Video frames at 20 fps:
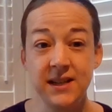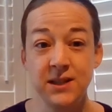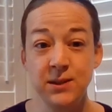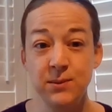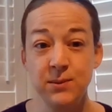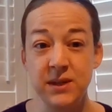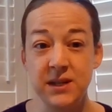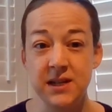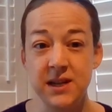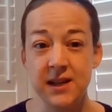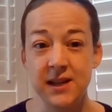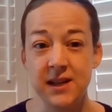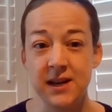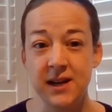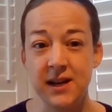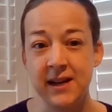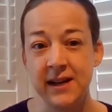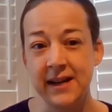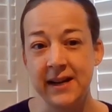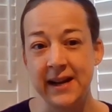each
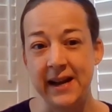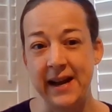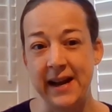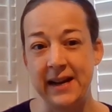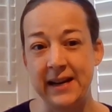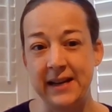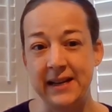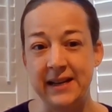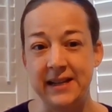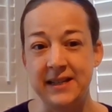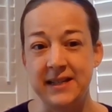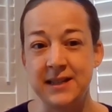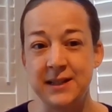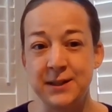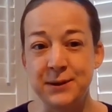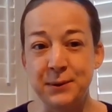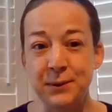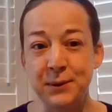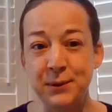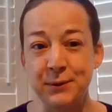other, at least
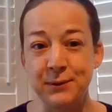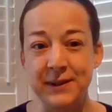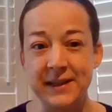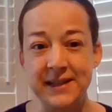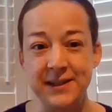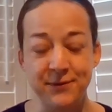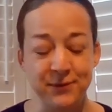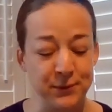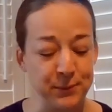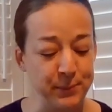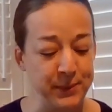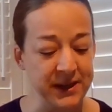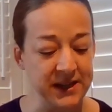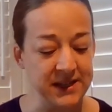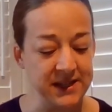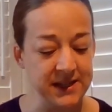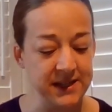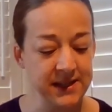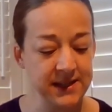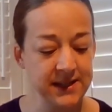2 or 3 different
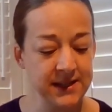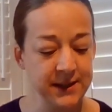pitches.